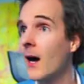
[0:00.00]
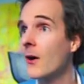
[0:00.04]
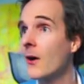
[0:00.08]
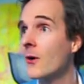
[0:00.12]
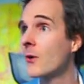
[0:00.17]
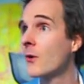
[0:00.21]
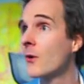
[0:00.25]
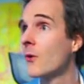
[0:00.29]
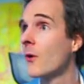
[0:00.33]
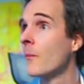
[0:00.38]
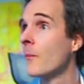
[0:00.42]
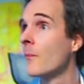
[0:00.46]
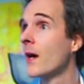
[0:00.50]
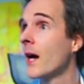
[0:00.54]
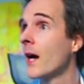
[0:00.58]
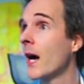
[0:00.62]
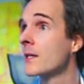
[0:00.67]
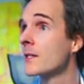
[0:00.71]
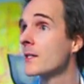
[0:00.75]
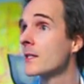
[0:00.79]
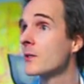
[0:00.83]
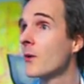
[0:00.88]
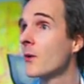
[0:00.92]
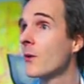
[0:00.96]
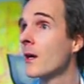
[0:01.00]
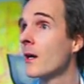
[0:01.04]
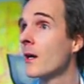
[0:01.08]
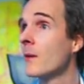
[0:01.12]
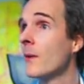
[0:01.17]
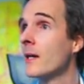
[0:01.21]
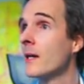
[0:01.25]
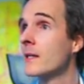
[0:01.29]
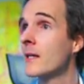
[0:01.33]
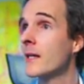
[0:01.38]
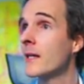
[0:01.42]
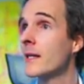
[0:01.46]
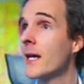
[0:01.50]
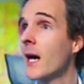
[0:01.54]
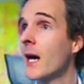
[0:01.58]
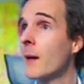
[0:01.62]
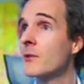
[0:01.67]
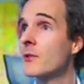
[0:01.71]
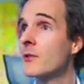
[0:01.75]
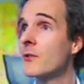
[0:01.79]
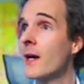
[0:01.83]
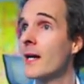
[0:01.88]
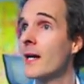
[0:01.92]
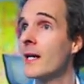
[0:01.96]
Corp, the guys are talking about setting up
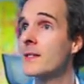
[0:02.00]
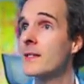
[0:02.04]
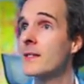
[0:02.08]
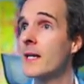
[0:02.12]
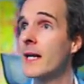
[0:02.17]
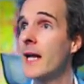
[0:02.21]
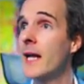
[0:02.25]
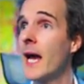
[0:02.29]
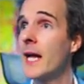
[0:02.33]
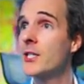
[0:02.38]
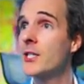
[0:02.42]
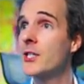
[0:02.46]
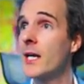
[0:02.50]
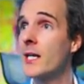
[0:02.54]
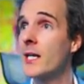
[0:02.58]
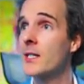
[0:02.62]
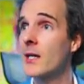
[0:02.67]
trades and hedging.